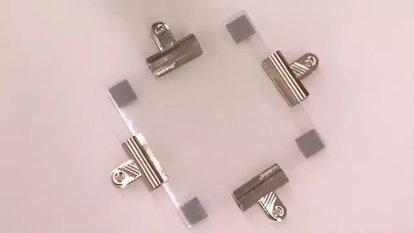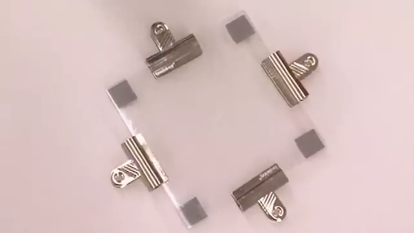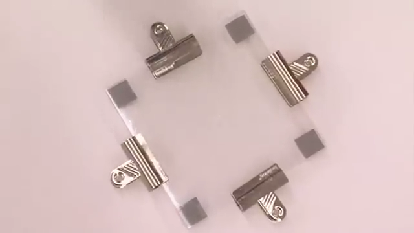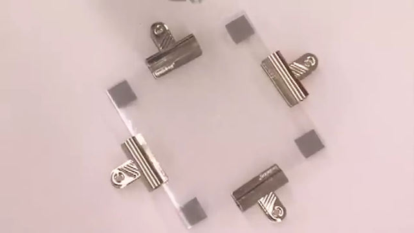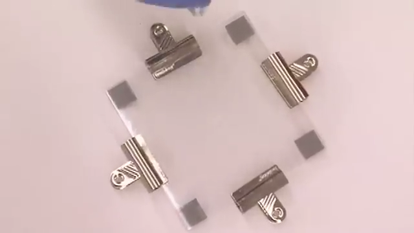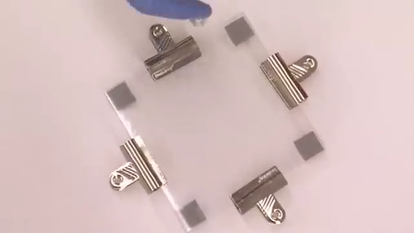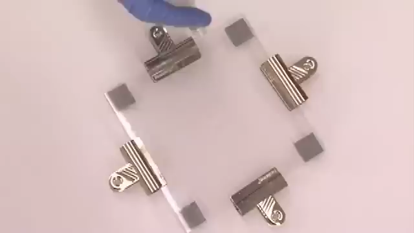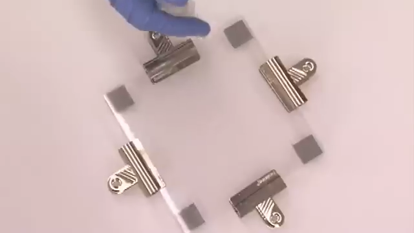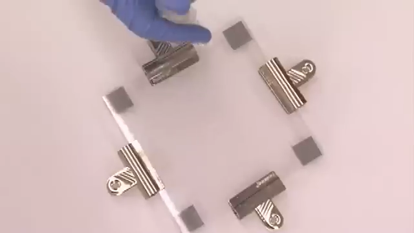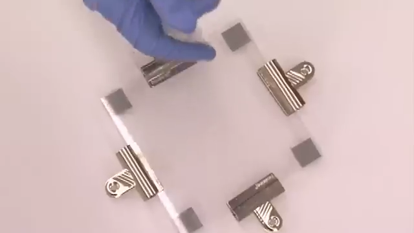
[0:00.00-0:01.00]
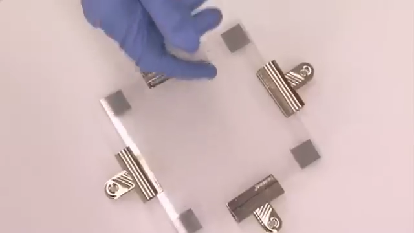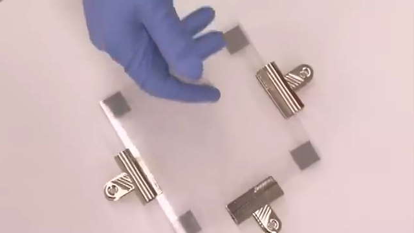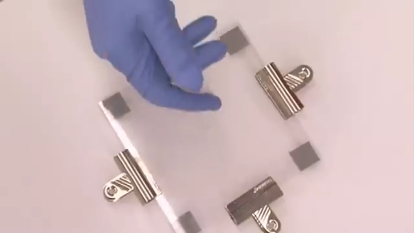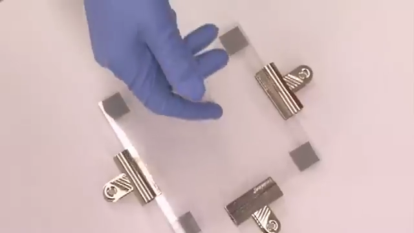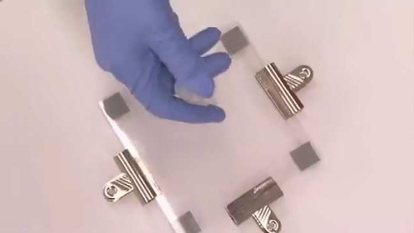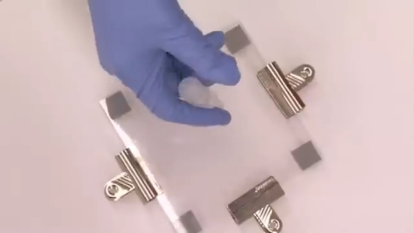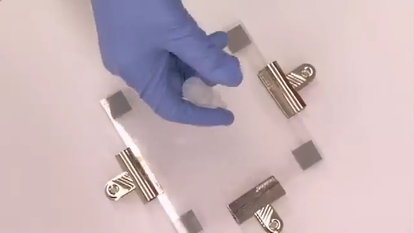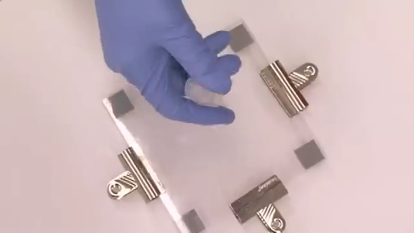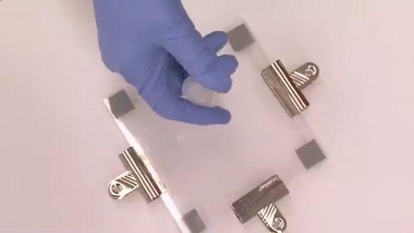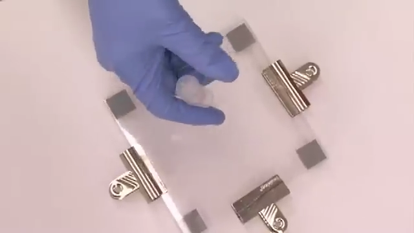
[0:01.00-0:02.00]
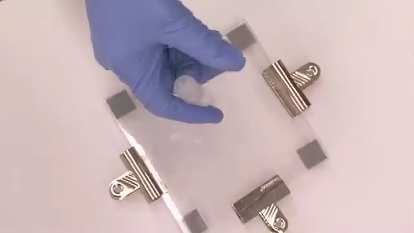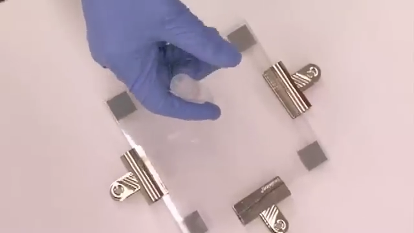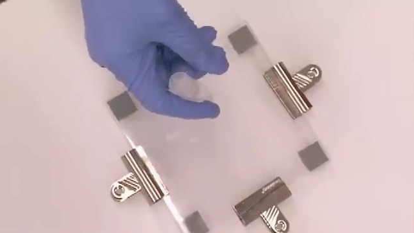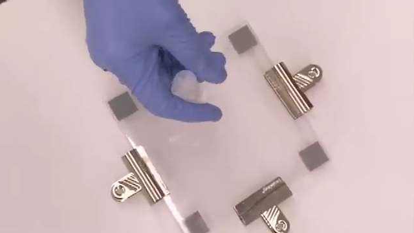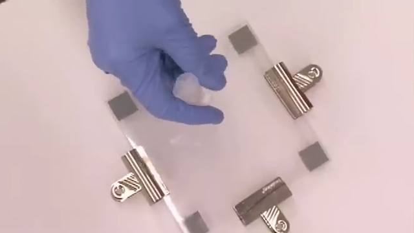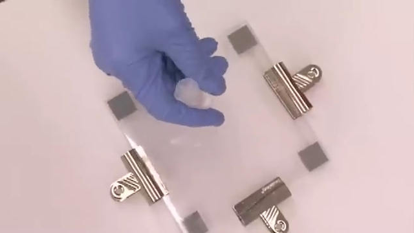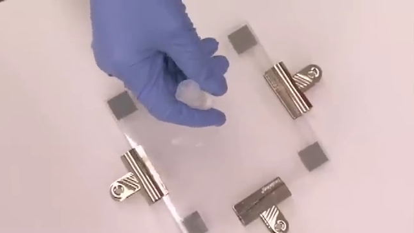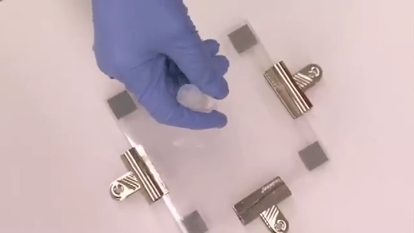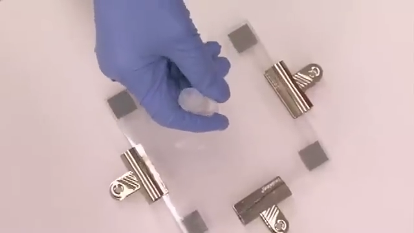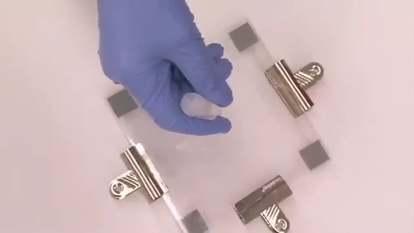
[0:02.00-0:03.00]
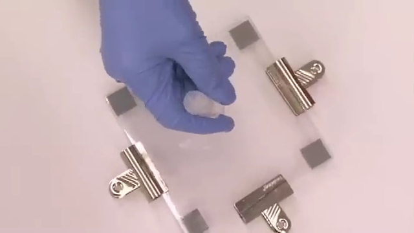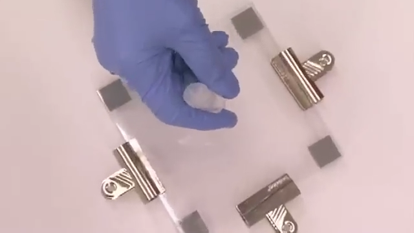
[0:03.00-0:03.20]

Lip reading: Nobody's mouth can be seen.